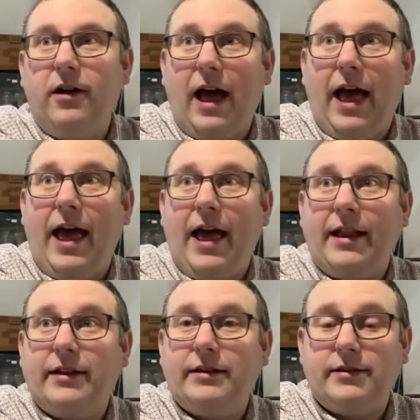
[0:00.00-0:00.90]

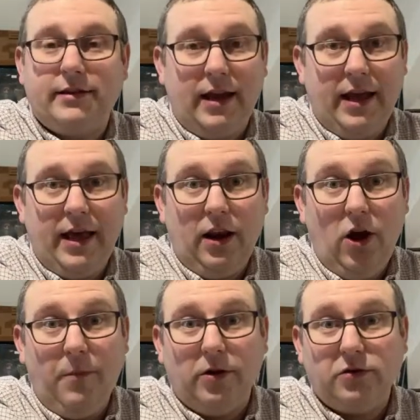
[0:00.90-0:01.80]
and
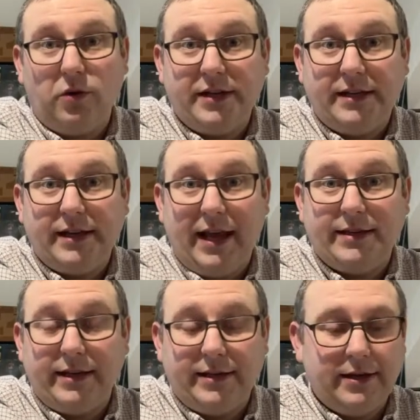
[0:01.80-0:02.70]
Lobot's wanting to get
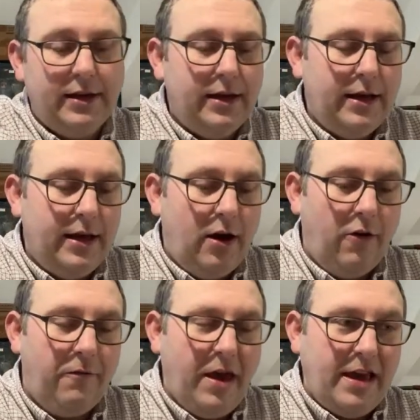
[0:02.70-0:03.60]
it
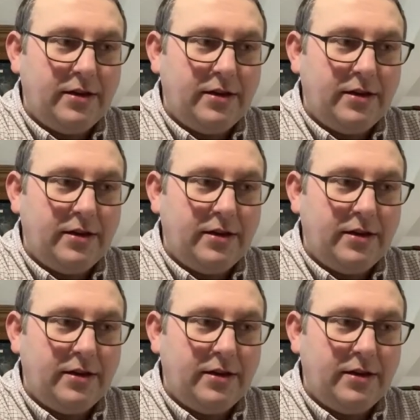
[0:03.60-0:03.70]
off me.